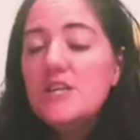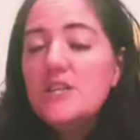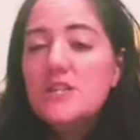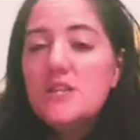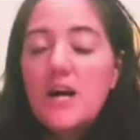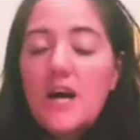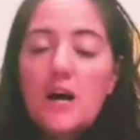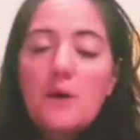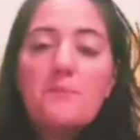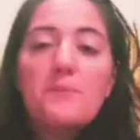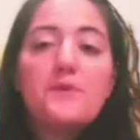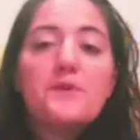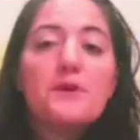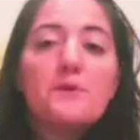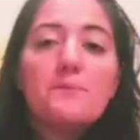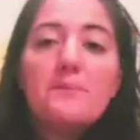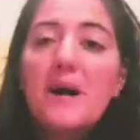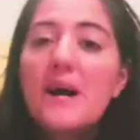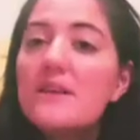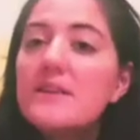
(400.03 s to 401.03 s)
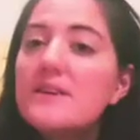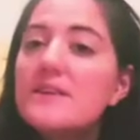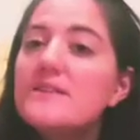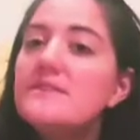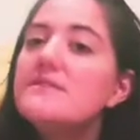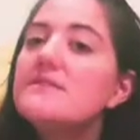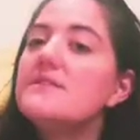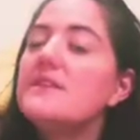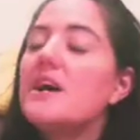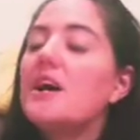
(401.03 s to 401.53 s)
to help with your
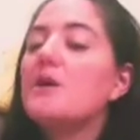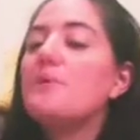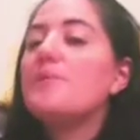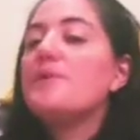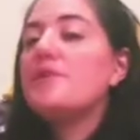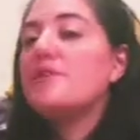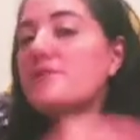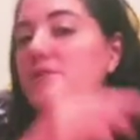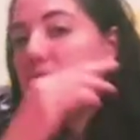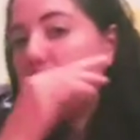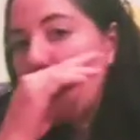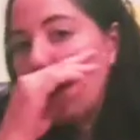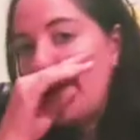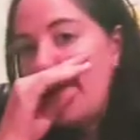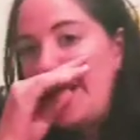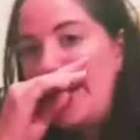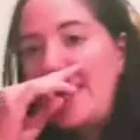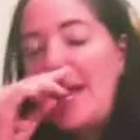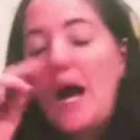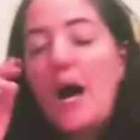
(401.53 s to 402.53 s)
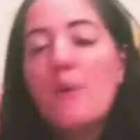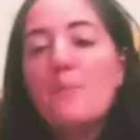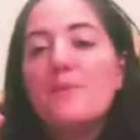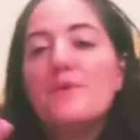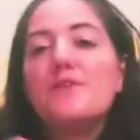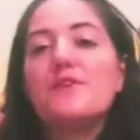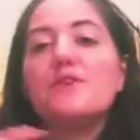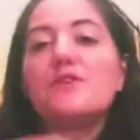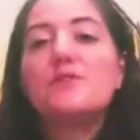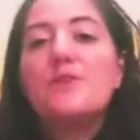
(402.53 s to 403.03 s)
balance and help with your stability, help
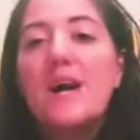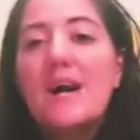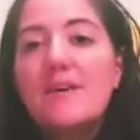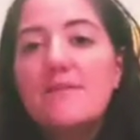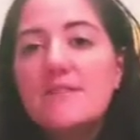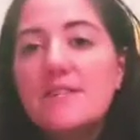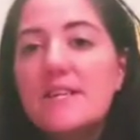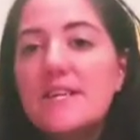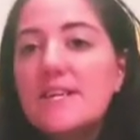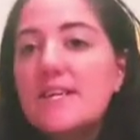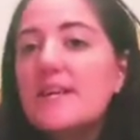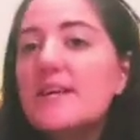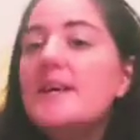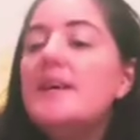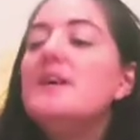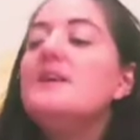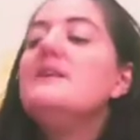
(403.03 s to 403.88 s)
with your grounding,